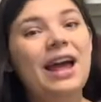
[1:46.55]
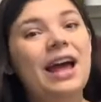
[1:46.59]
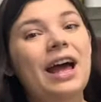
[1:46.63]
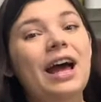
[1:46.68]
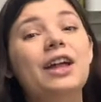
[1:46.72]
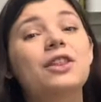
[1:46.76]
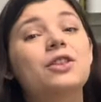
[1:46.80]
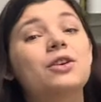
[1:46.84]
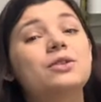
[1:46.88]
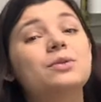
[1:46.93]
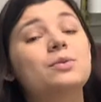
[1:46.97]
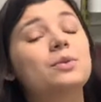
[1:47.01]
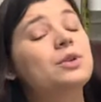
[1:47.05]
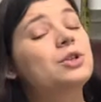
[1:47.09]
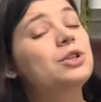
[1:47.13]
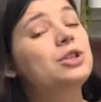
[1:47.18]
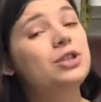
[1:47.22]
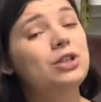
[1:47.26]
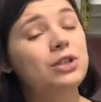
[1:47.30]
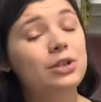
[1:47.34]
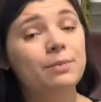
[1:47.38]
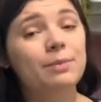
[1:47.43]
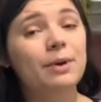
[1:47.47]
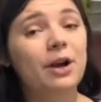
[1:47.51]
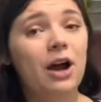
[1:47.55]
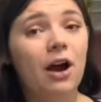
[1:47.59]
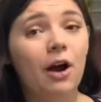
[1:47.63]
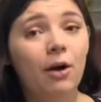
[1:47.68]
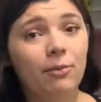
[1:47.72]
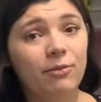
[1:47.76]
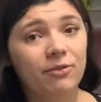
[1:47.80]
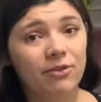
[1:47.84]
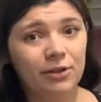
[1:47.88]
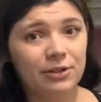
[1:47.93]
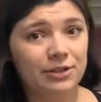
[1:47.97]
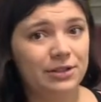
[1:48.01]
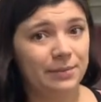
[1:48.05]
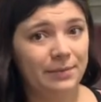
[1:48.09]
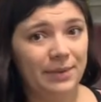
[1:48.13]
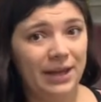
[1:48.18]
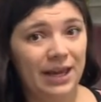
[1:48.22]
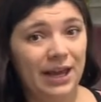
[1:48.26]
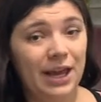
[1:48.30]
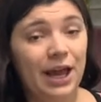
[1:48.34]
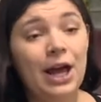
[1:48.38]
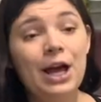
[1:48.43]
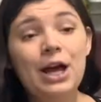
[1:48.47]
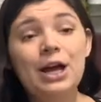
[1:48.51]
and those were super helpful to
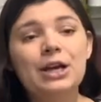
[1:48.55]
me.